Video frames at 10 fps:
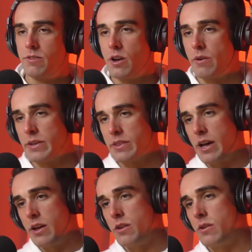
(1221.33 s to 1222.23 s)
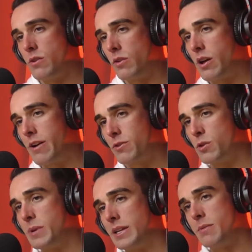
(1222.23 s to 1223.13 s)
knowing that your life
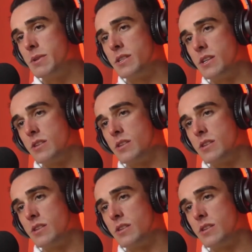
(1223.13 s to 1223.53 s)
could be limited